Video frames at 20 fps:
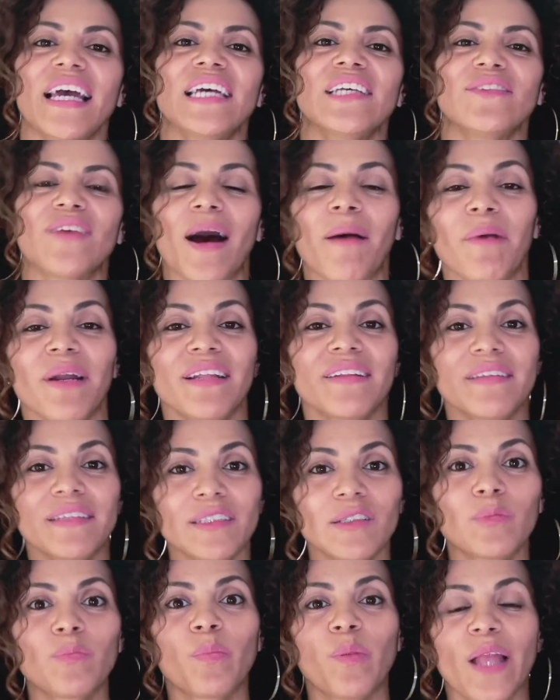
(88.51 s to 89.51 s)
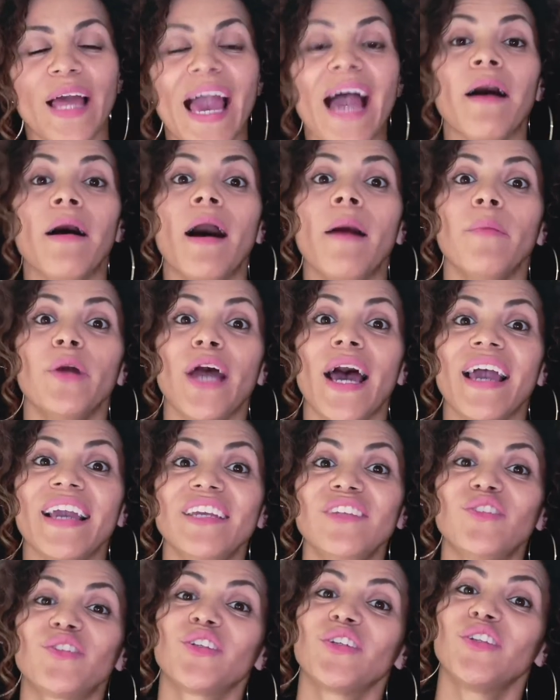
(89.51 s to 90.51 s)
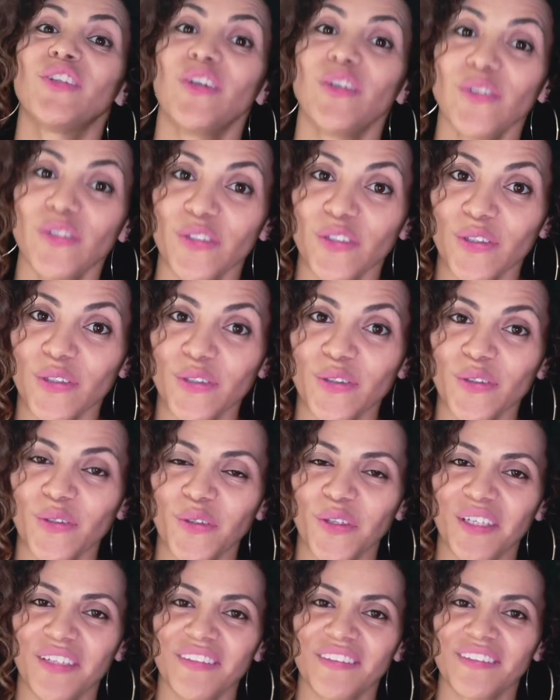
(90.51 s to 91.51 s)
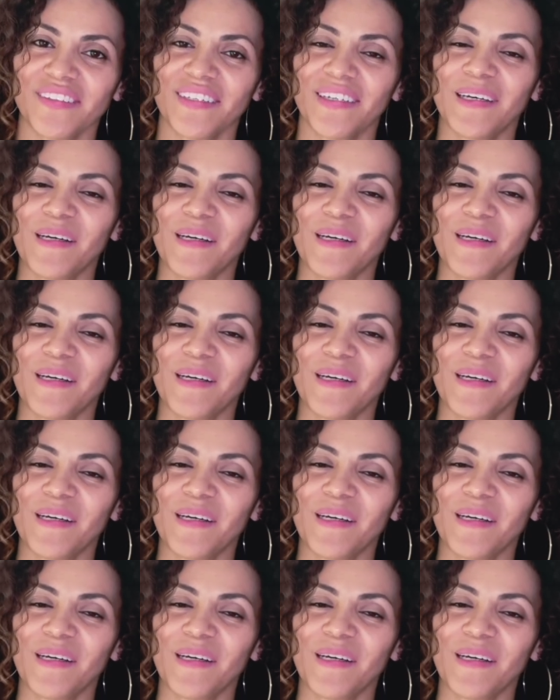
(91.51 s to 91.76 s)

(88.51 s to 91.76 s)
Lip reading: So I'm gonna introduce you to these